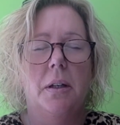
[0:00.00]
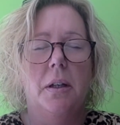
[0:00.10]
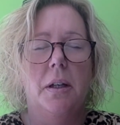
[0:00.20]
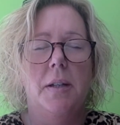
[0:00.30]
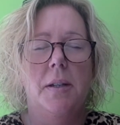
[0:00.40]

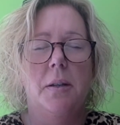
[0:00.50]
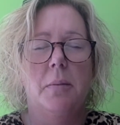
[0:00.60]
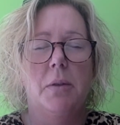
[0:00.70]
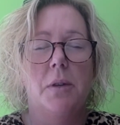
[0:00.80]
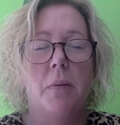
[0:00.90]
Is it the
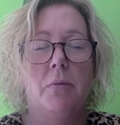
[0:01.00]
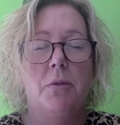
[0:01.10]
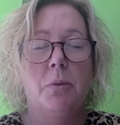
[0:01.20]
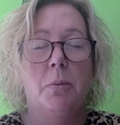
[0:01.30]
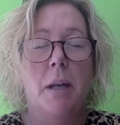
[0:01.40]
most
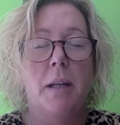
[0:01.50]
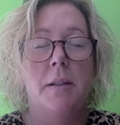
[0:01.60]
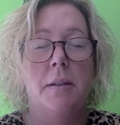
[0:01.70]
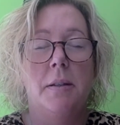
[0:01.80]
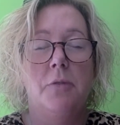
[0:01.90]
comfortable place
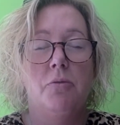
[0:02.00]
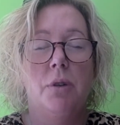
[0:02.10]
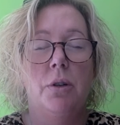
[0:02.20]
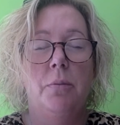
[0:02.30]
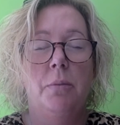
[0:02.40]
in this room?